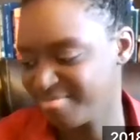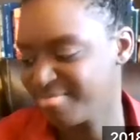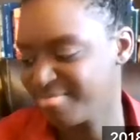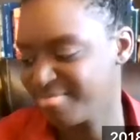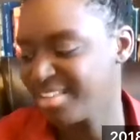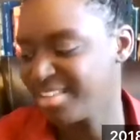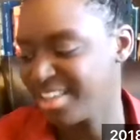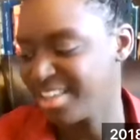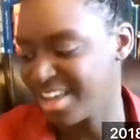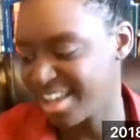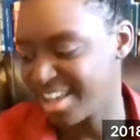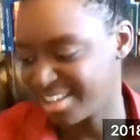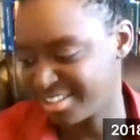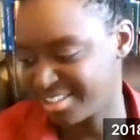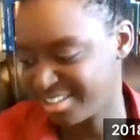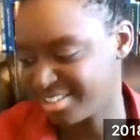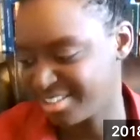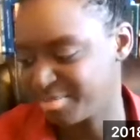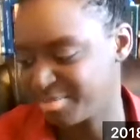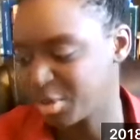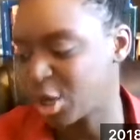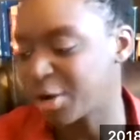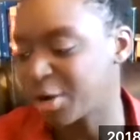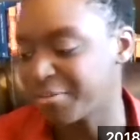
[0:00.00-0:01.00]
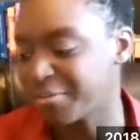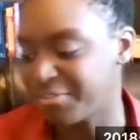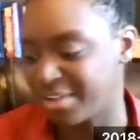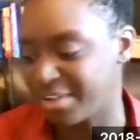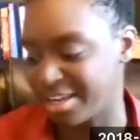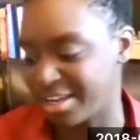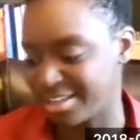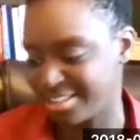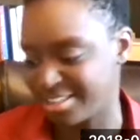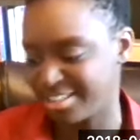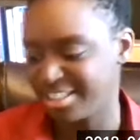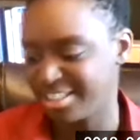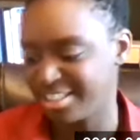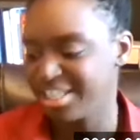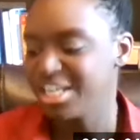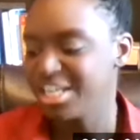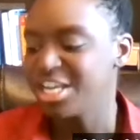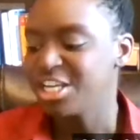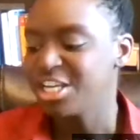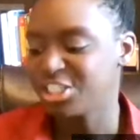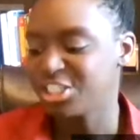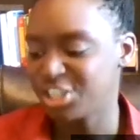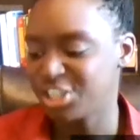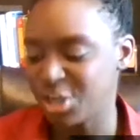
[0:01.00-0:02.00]
Yes, perfect.
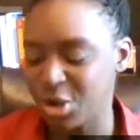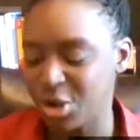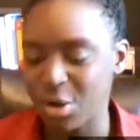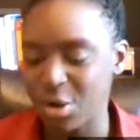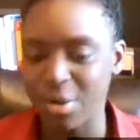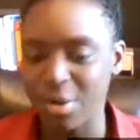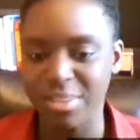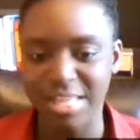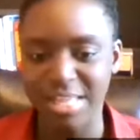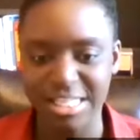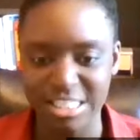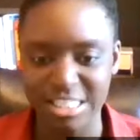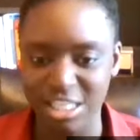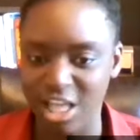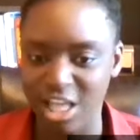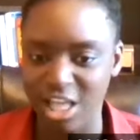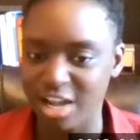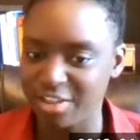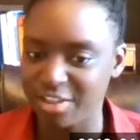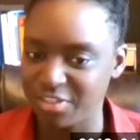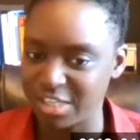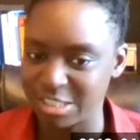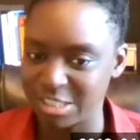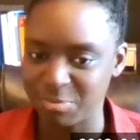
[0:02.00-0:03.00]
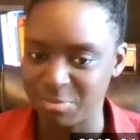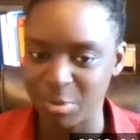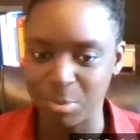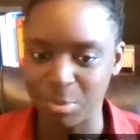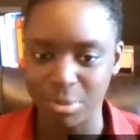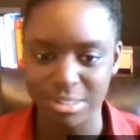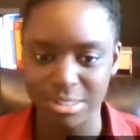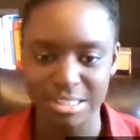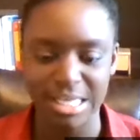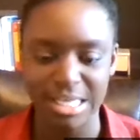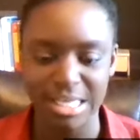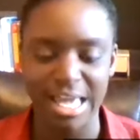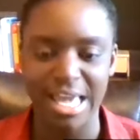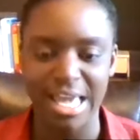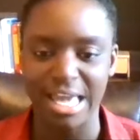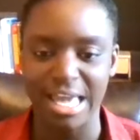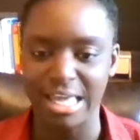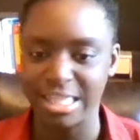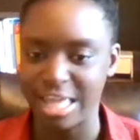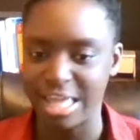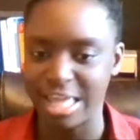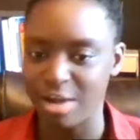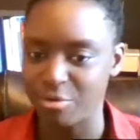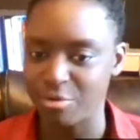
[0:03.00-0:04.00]
So, and that's a lot of things people
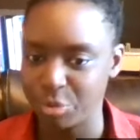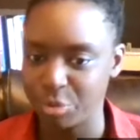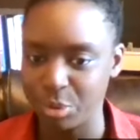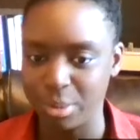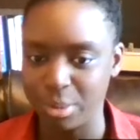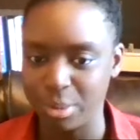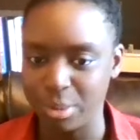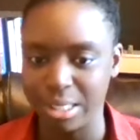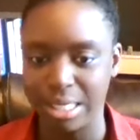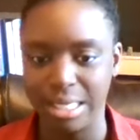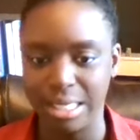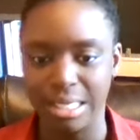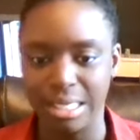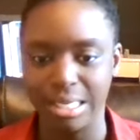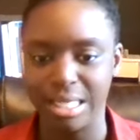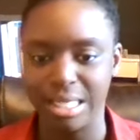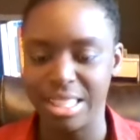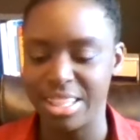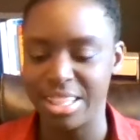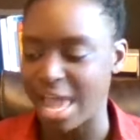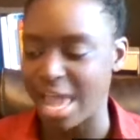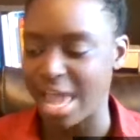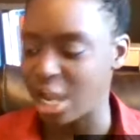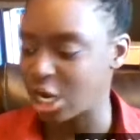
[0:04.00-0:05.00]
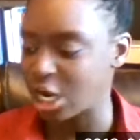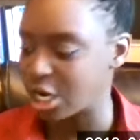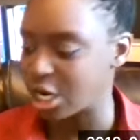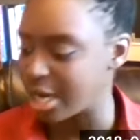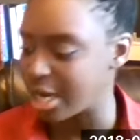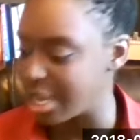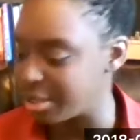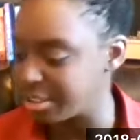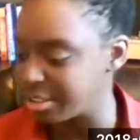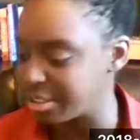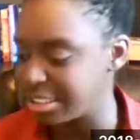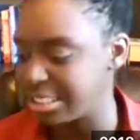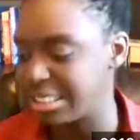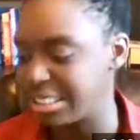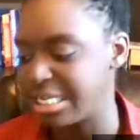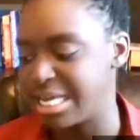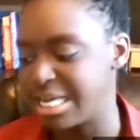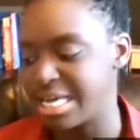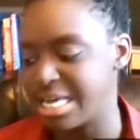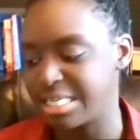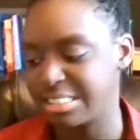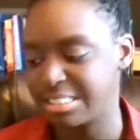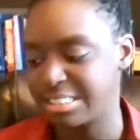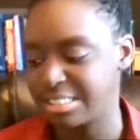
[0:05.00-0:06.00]
say, that rooted, that
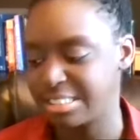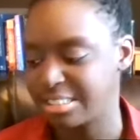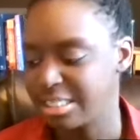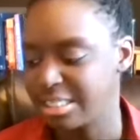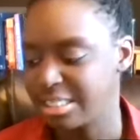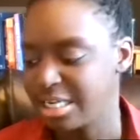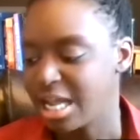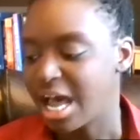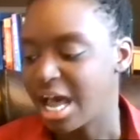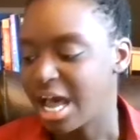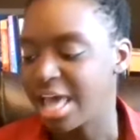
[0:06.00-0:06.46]
groundedness.